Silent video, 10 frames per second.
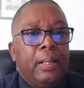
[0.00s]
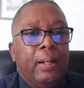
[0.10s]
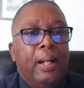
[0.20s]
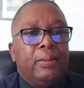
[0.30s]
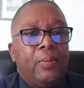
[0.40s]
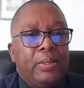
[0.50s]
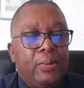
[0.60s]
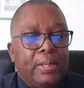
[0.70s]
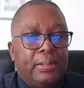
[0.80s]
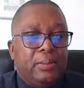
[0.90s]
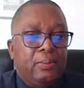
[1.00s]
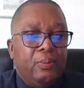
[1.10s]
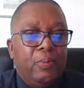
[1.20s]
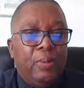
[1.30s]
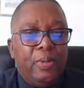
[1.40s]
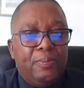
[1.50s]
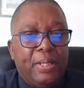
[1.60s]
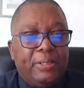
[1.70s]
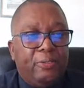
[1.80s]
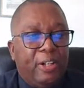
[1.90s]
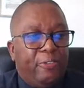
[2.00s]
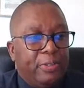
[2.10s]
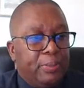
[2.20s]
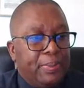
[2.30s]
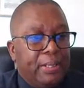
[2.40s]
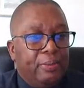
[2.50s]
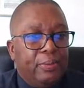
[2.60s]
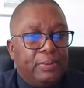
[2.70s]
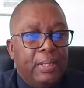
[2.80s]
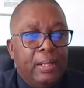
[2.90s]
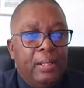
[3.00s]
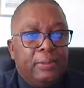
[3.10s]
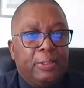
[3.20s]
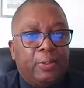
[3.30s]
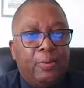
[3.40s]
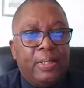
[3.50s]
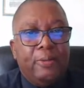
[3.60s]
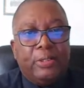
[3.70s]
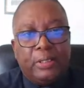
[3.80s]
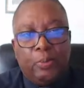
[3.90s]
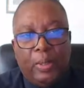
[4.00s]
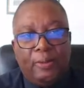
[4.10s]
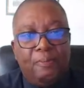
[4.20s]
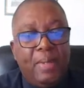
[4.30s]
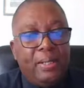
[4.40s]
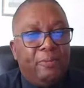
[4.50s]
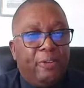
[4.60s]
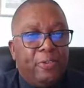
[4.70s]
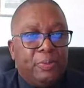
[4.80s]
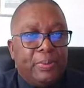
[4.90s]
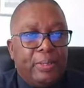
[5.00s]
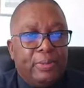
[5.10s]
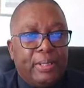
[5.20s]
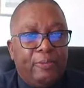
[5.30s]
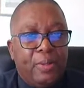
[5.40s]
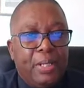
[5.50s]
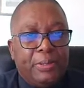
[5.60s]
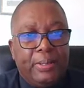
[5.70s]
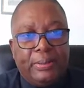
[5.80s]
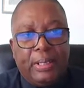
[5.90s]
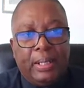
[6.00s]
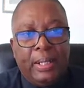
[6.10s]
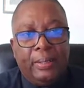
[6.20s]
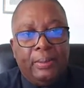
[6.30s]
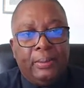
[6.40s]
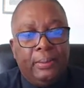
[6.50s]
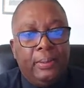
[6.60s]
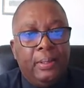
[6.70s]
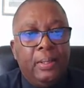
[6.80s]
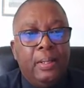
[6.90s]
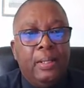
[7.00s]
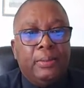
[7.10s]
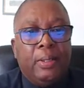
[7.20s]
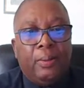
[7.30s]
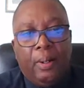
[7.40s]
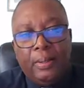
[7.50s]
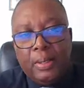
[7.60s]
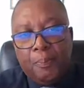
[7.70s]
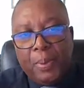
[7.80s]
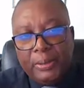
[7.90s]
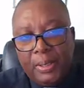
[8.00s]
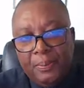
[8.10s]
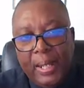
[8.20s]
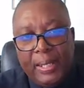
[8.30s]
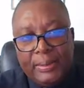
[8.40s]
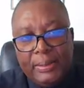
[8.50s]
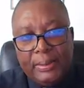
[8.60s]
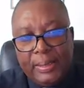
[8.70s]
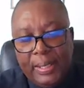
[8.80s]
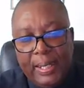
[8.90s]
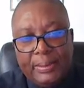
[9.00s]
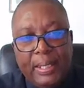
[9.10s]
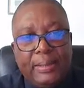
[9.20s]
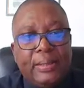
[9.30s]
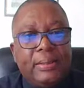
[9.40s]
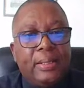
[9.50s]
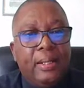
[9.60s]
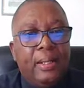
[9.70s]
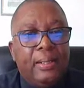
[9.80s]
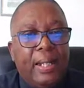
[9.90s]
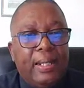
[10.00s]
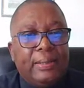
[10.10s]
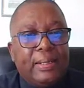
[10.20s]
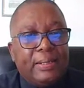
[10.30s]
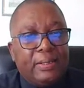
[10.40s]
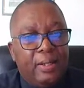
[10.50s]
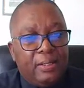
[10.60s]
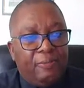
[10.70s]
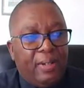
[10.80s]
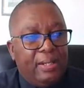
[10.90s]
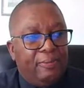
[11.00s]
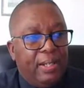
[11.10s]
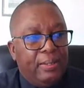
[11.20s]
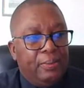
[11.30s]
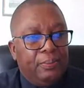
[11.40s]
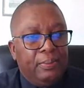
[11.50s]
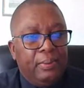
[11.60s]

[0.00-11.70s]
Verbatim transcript: Now, how do we do this? Well, we measure reference materials. So shown here is just one of many reference materials that we measure. It's a lichen, so on the bottom axis, the x-axis, that is the certified value.